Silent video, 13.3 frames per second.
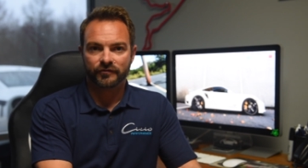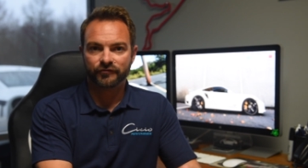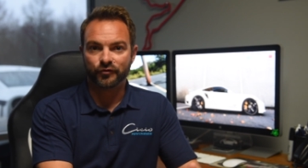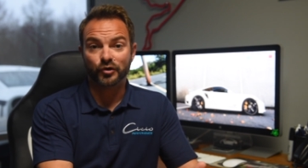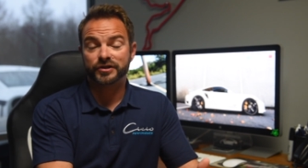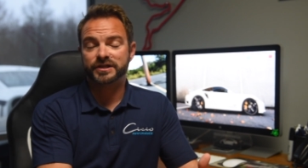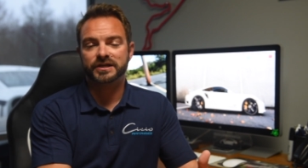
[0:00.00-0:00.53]

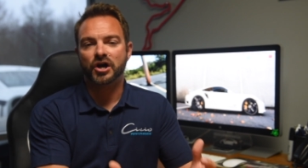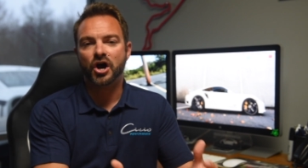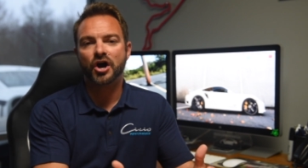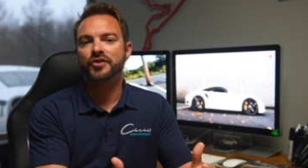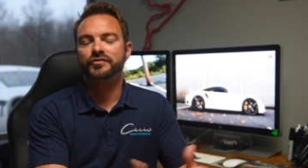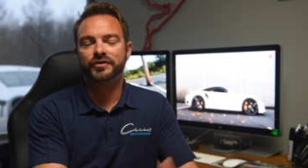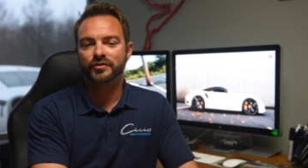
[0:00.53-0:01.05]

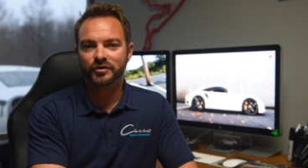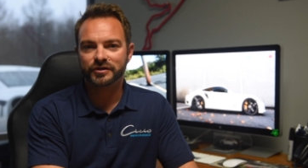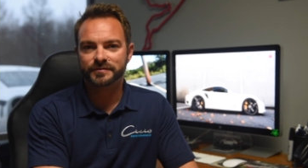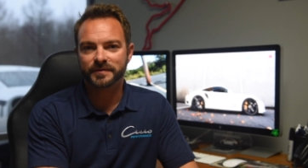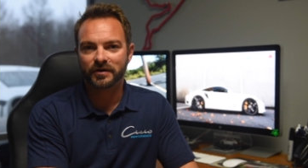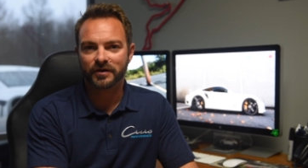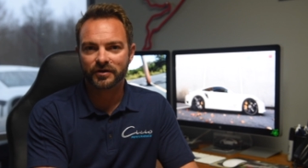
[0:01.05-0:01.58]
1,400
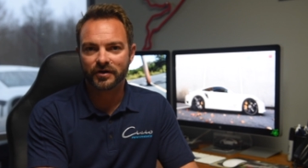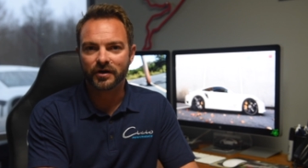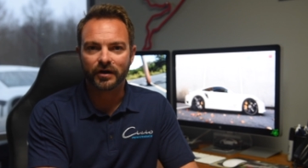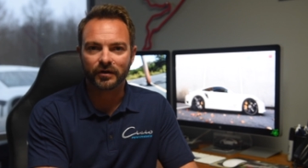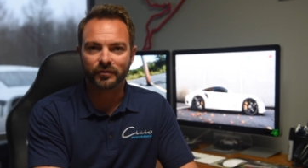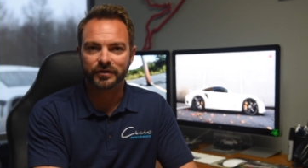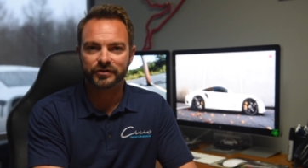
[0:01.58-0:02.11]
horsepower
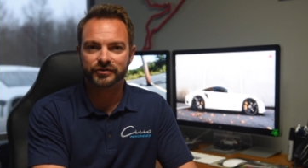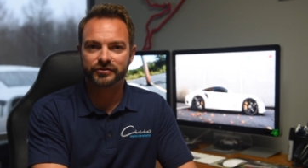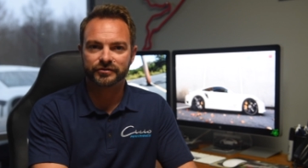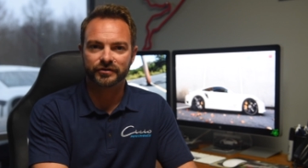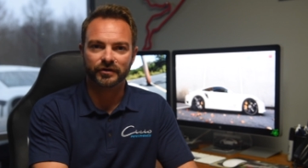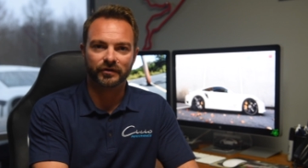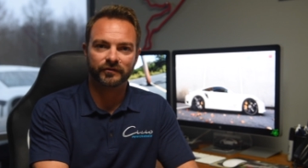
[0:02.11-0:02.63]
car, which,
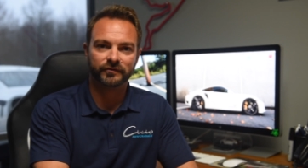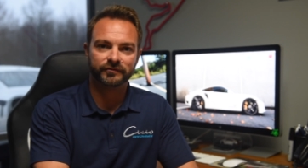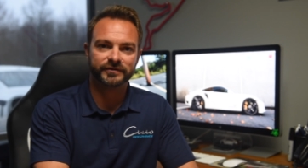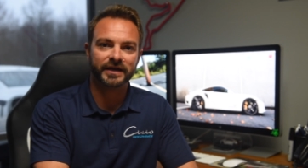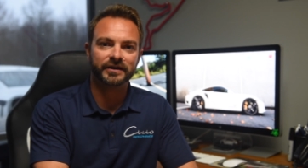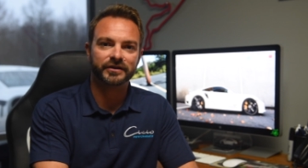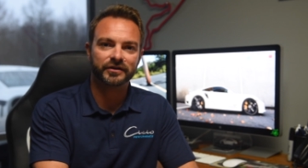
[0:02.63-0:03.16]
you know,
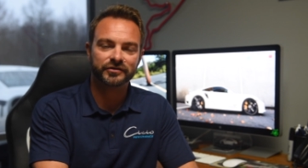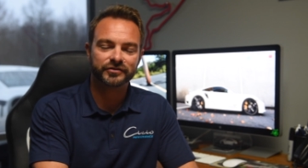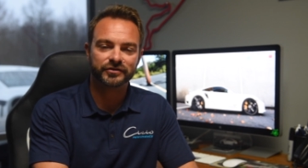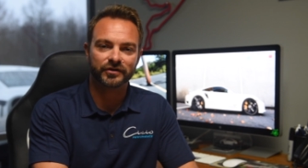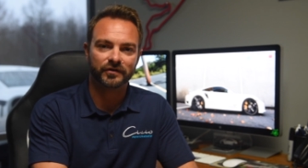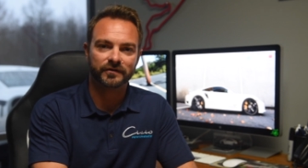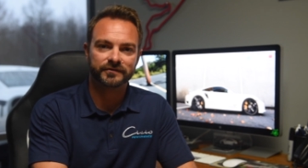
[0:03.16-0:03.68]
10 years
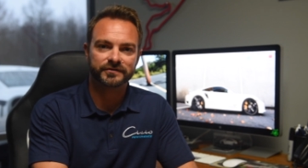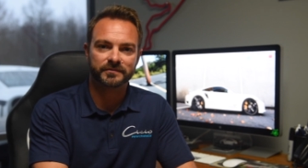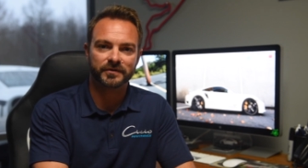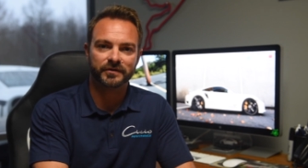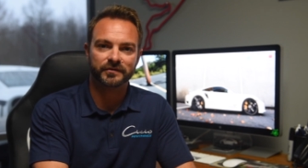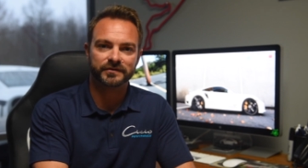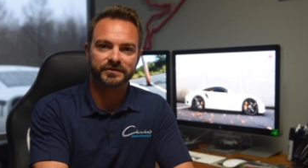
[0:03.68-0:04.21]
ago, if
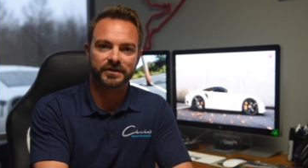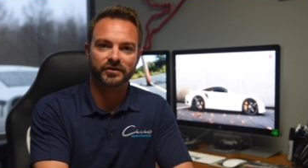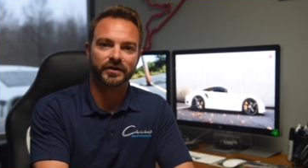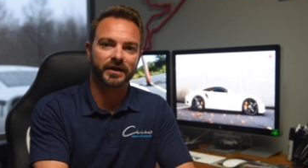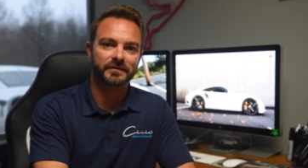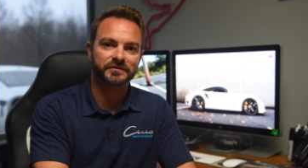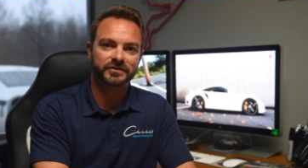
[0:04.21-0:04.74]
somebody would have said, oh
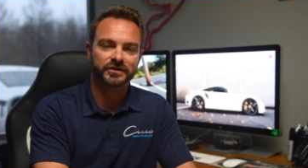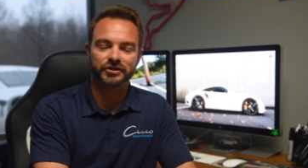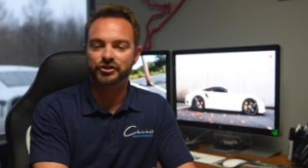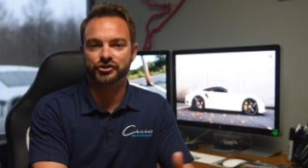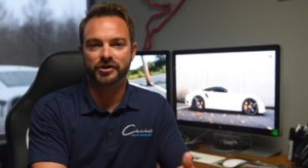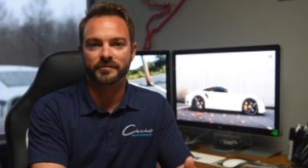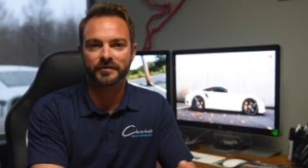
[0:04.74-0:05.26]
yeah, I'm just going to
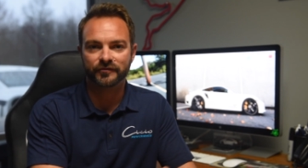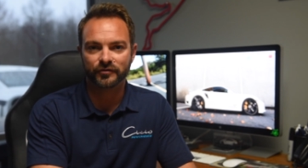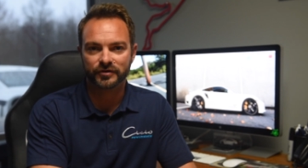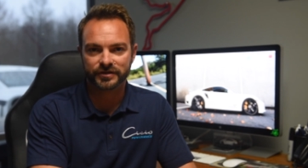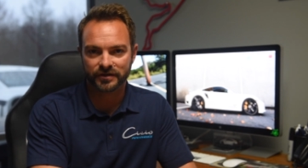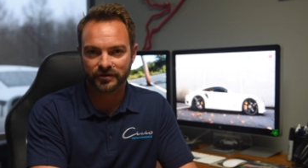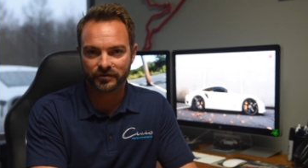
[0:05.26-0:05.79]
jump in a
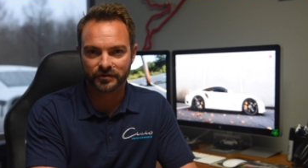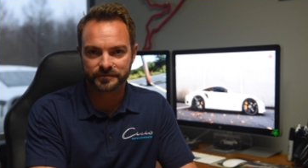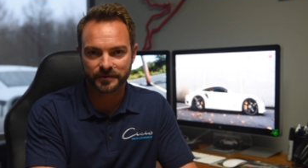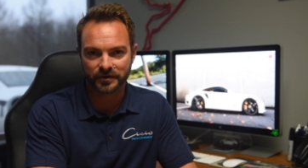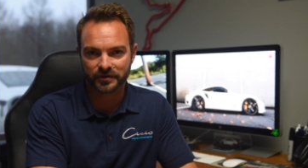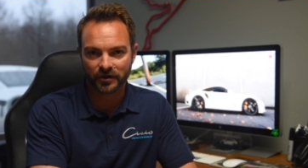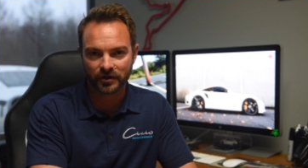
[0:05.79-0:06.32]
1,400
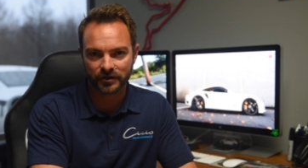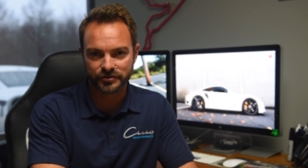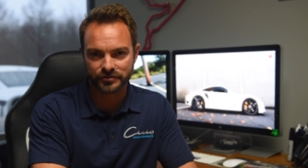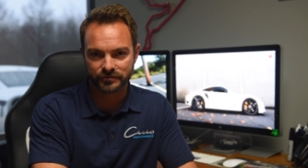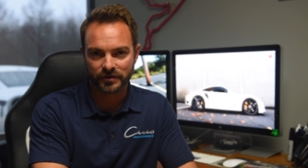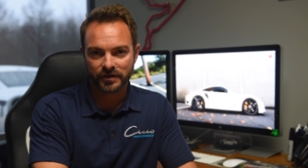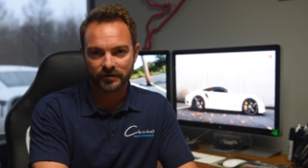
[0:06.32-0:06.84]
horsepower car and
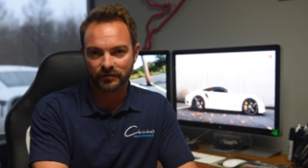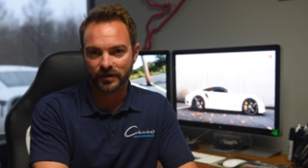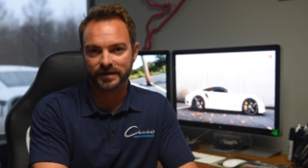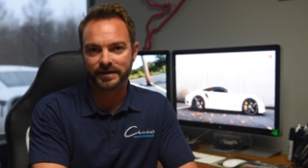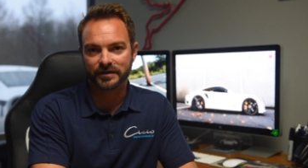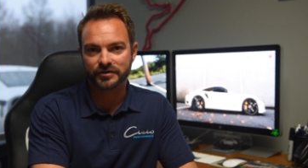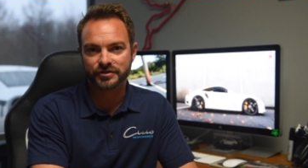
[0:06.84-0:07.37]
run it
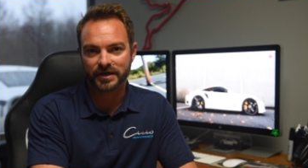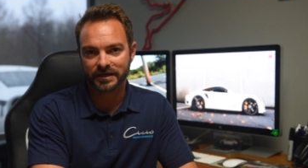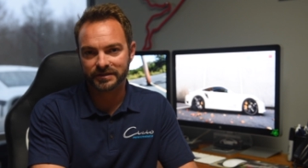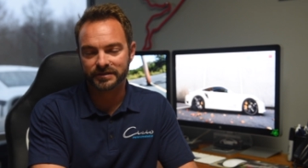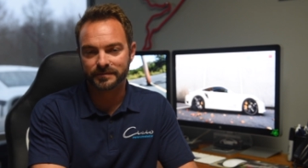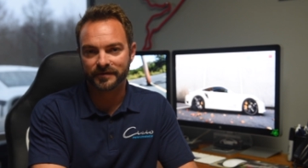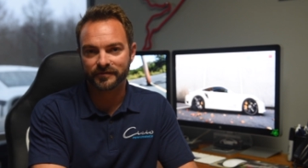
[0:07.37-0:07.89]
down a drag
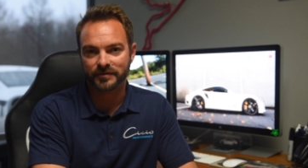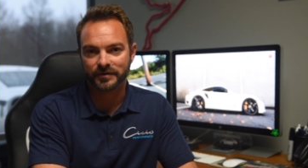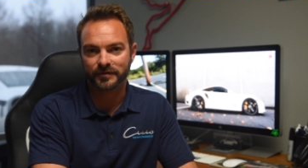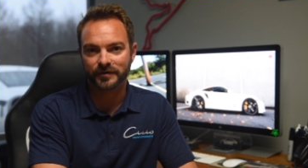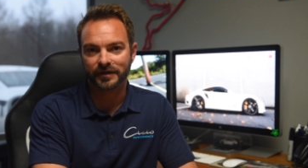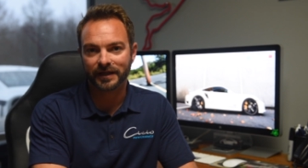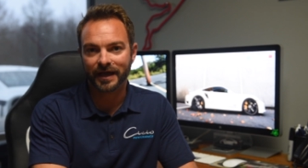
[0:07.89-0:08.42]
strip, everybody
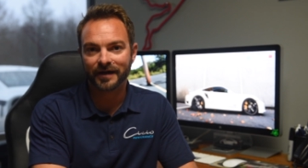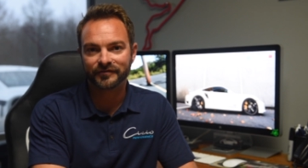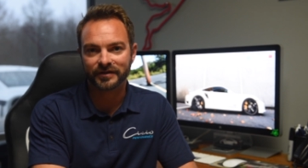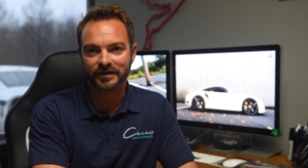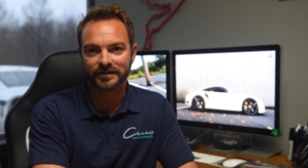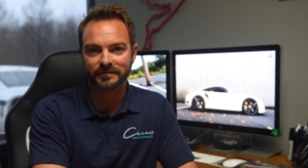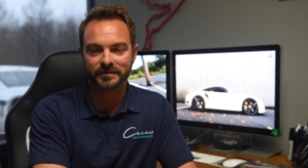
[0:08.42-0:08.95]
would have laughed
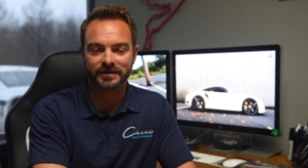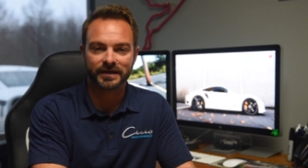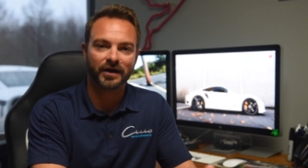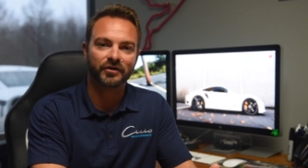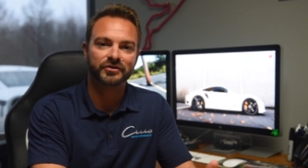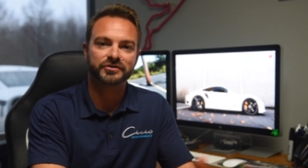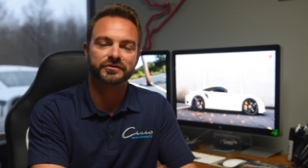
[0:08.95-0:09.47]
at them. And
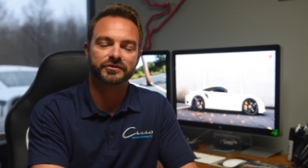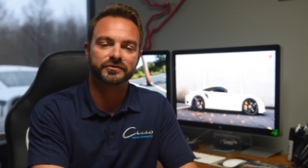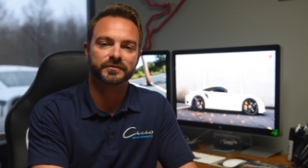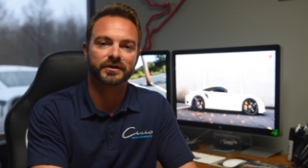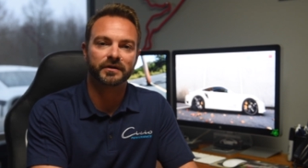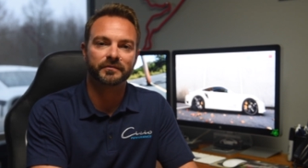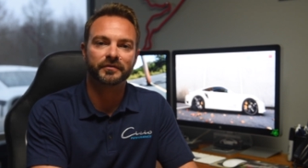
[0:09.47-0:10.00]
now it's just
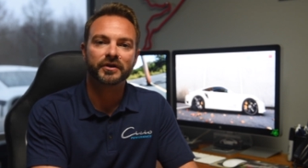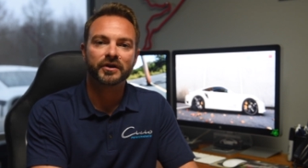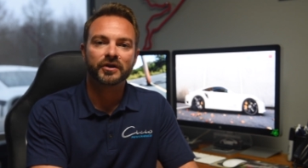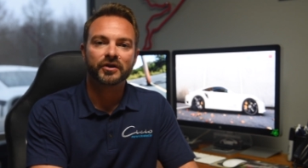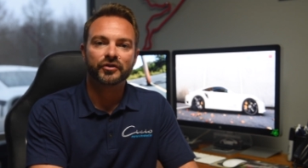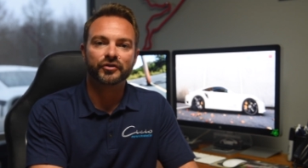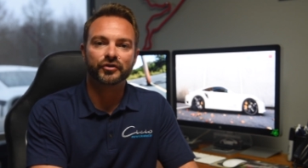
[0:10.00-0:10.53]
become
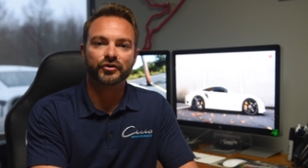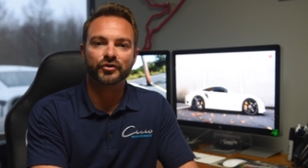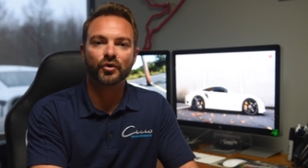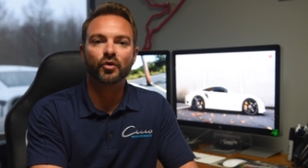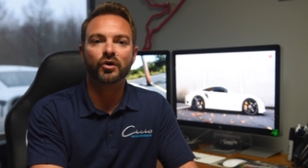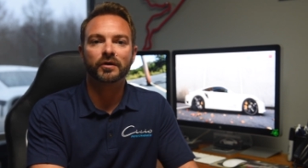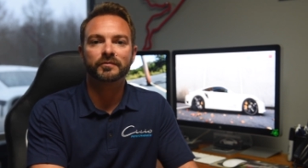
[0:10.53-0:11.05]
the
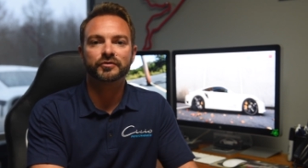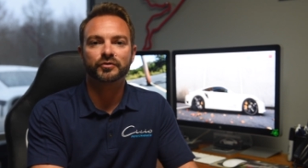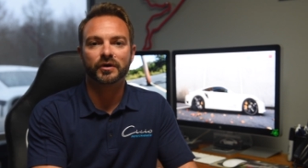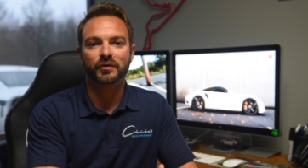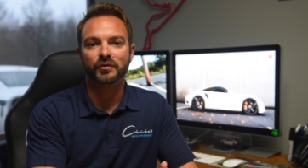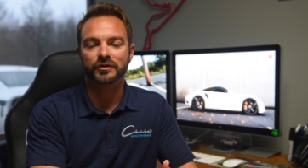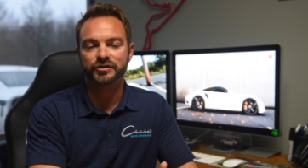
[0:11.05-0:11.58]
norm, to
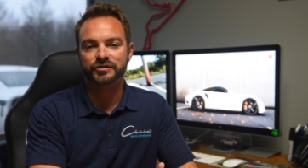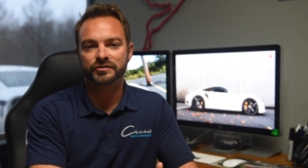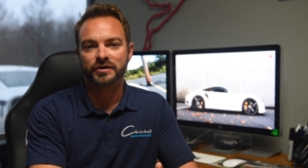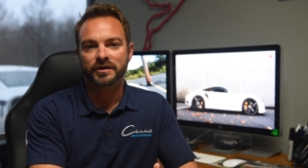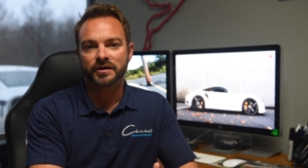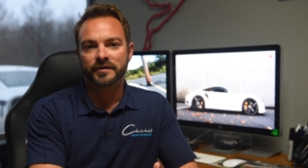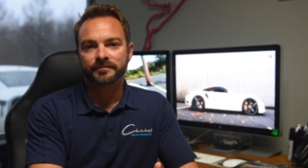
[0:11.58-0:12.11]
where we're just,
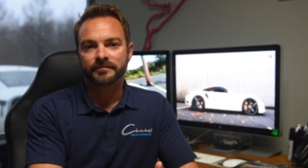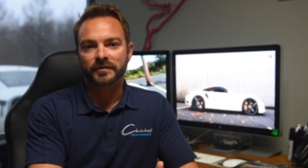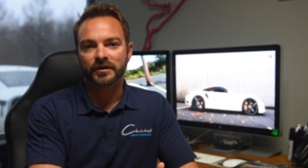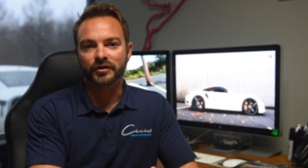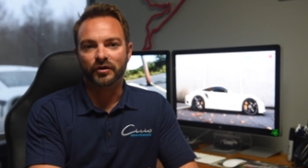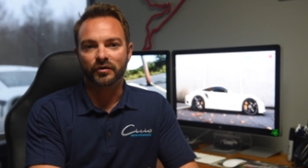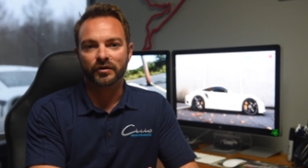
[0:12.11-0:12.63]

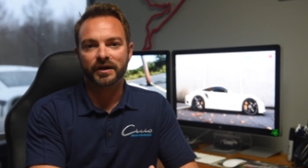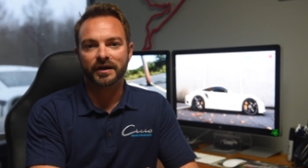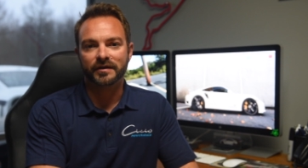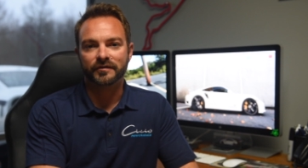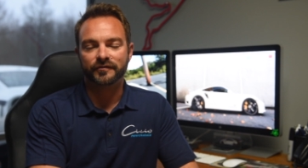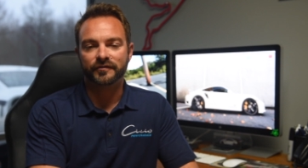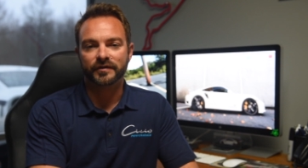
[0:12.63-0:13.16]
you know, kind
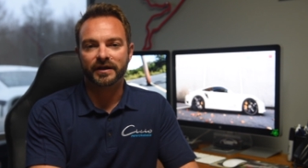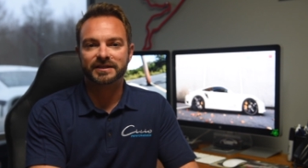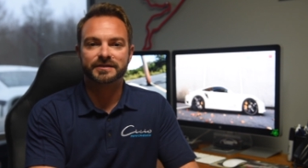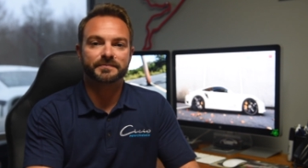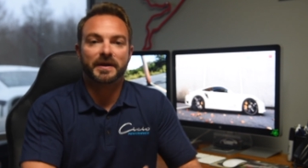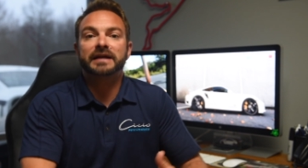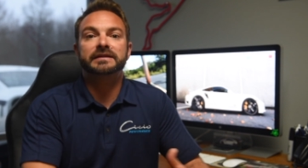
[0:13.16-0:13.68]
of
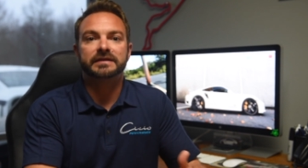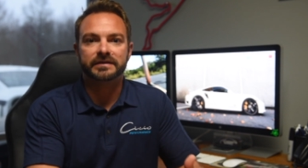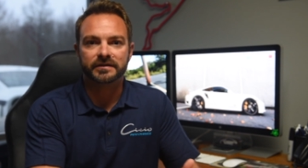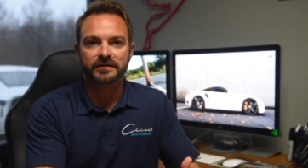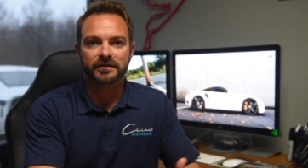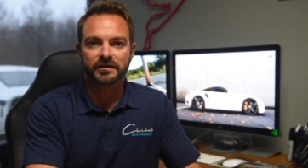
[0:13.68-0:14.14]
expected